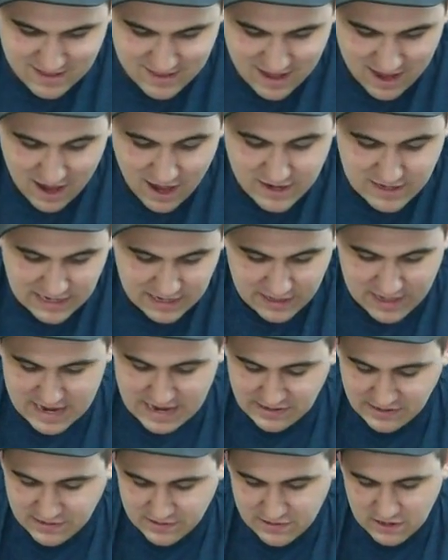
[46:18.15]
The hunting
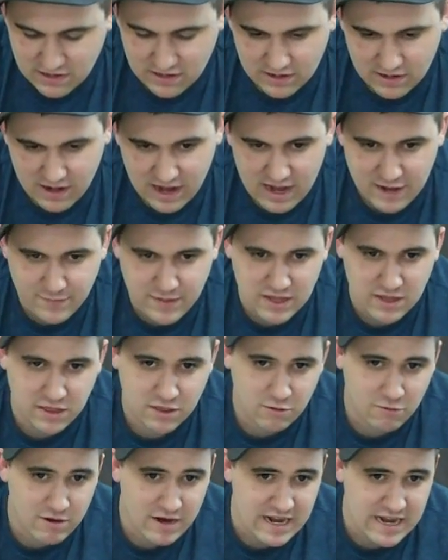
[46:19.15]
lances are AP
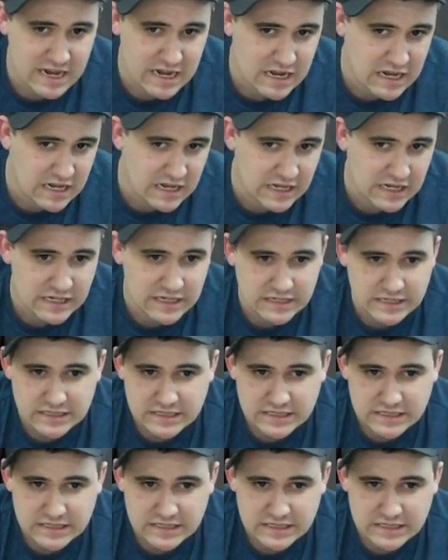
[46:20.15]
three.